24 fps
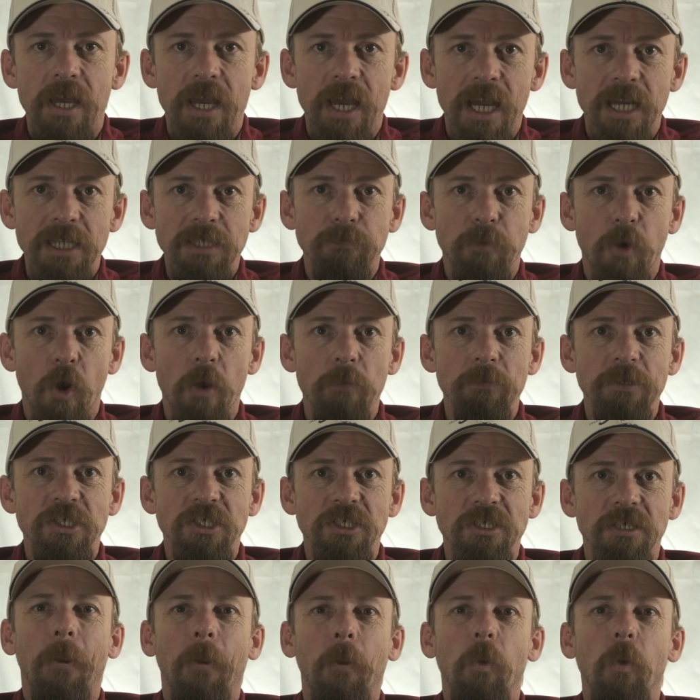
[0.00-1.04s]
as
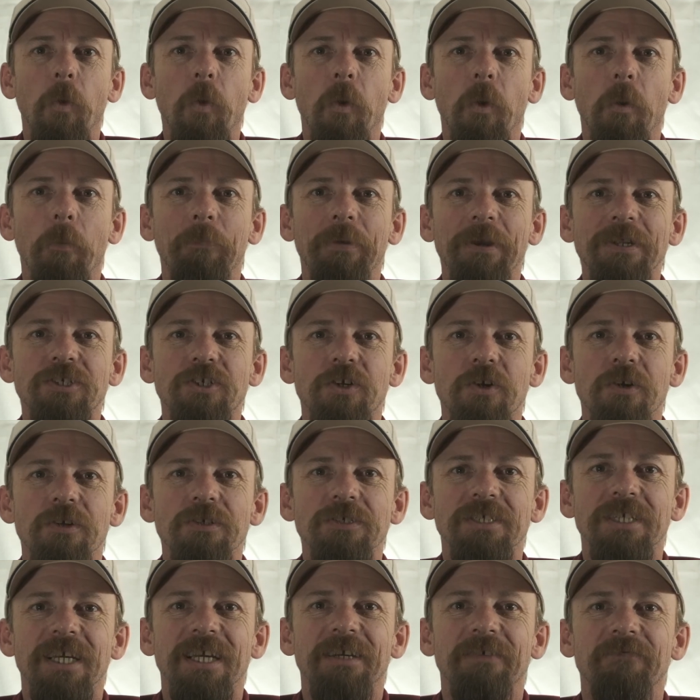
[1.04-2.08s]
promised, cool
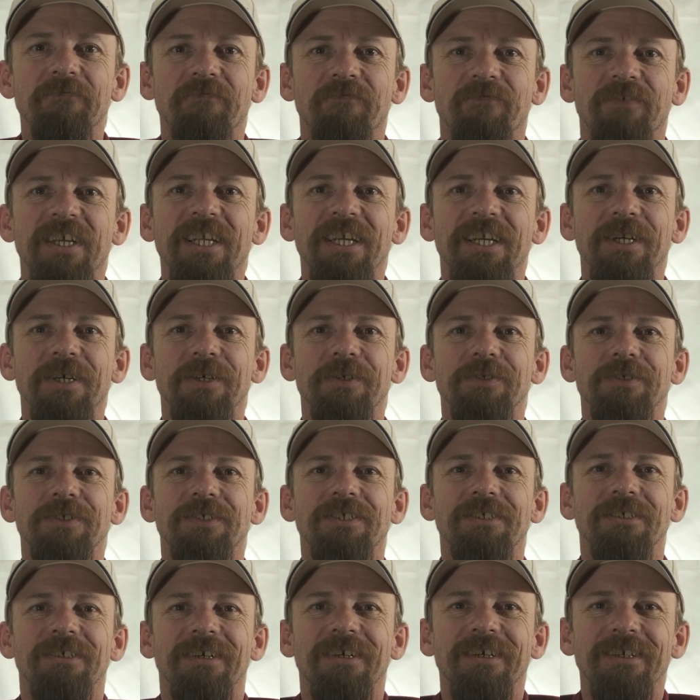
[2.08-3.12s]
pictures and
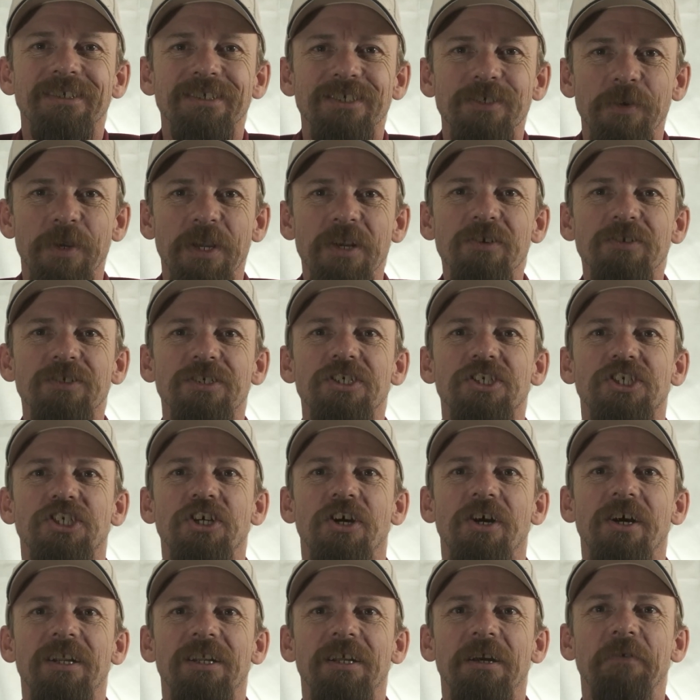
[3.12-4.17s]
videos. So here's a
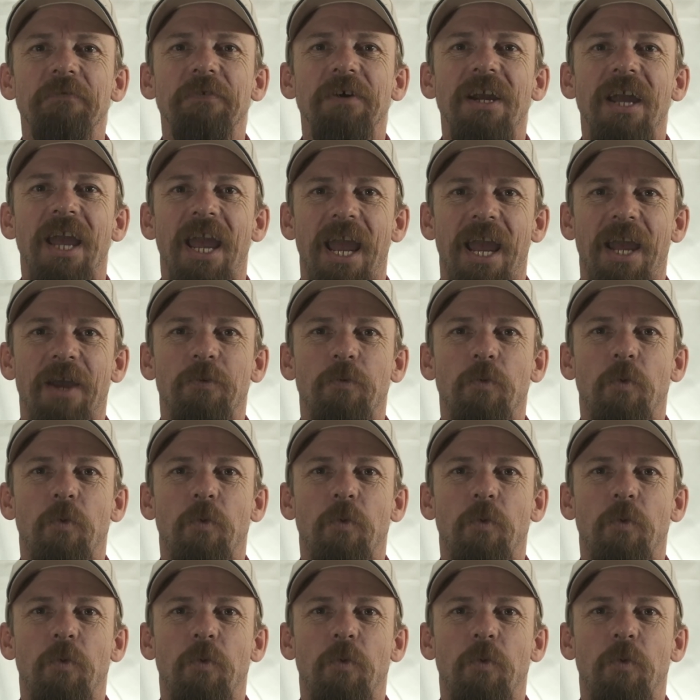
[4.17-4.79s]
shot of a hand